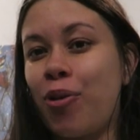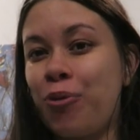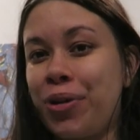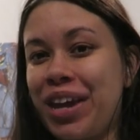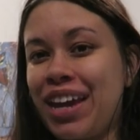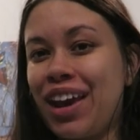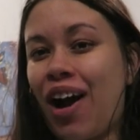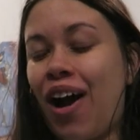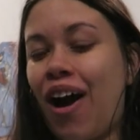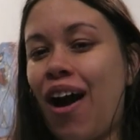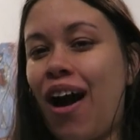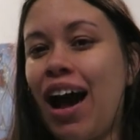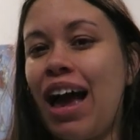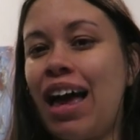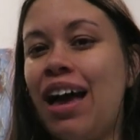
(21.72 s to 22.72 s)

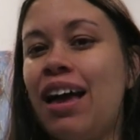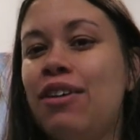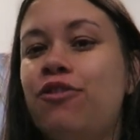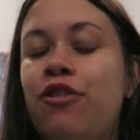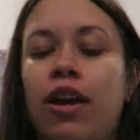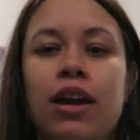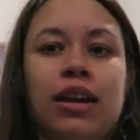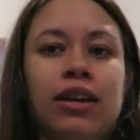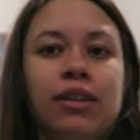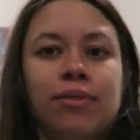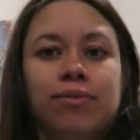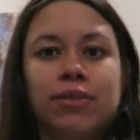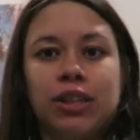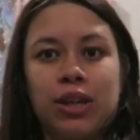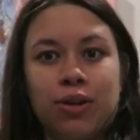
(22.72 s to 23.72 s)
if
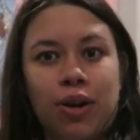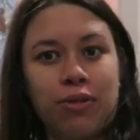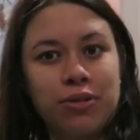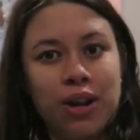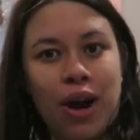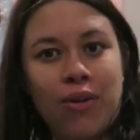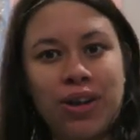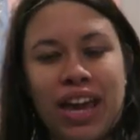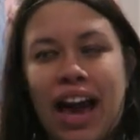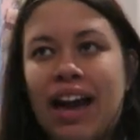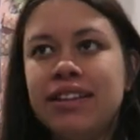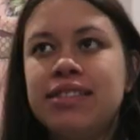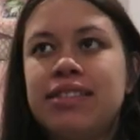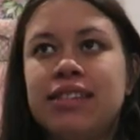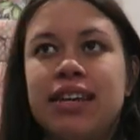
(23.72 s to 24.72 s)
you don't know
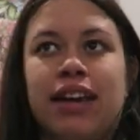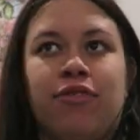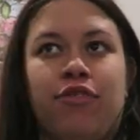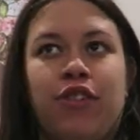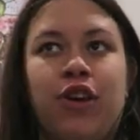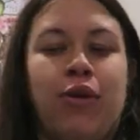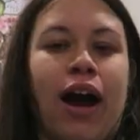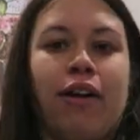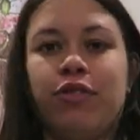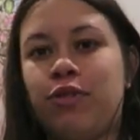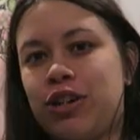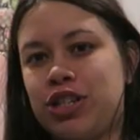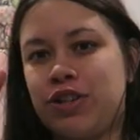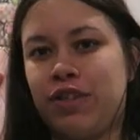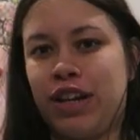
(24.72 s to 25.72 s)
yet, if you
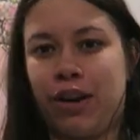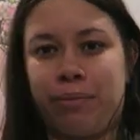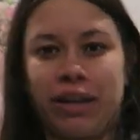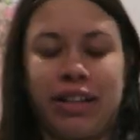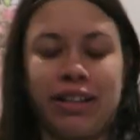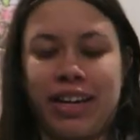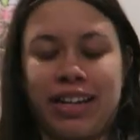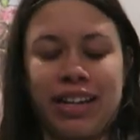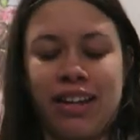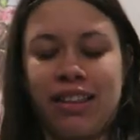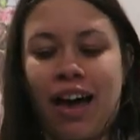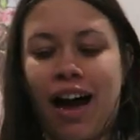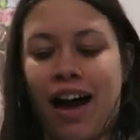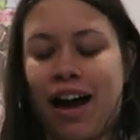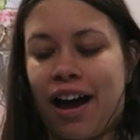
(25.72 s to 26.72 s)
haven't watched the video, I'm gonna link it
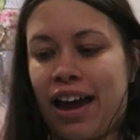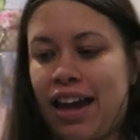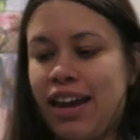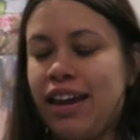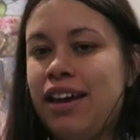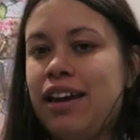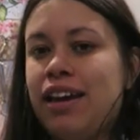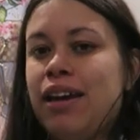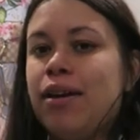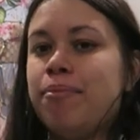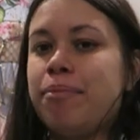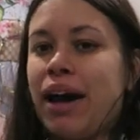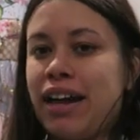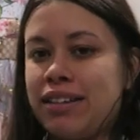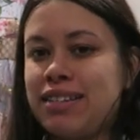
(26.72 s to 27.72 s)
in the eye,
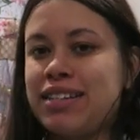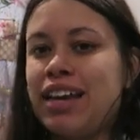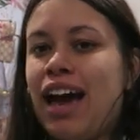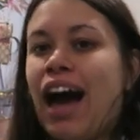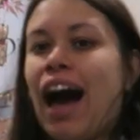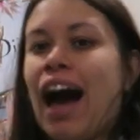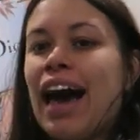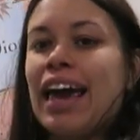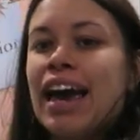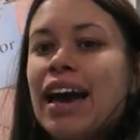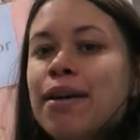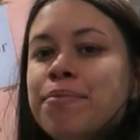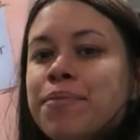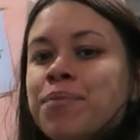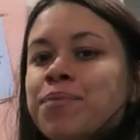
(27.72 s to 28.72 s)
but I
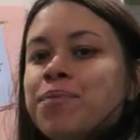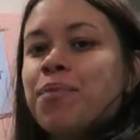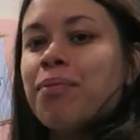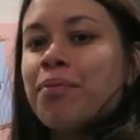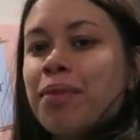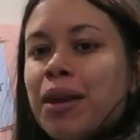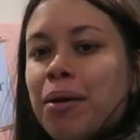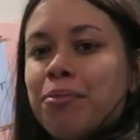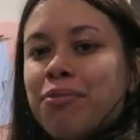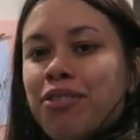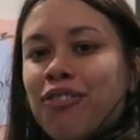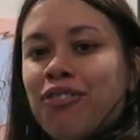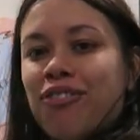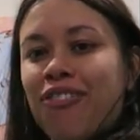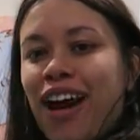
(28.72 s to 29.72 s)
am
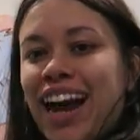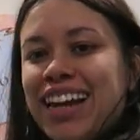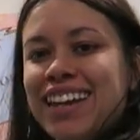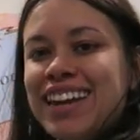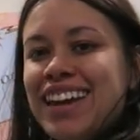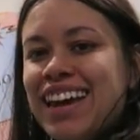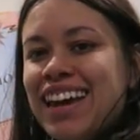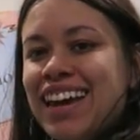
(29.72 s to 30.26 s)
pregnant.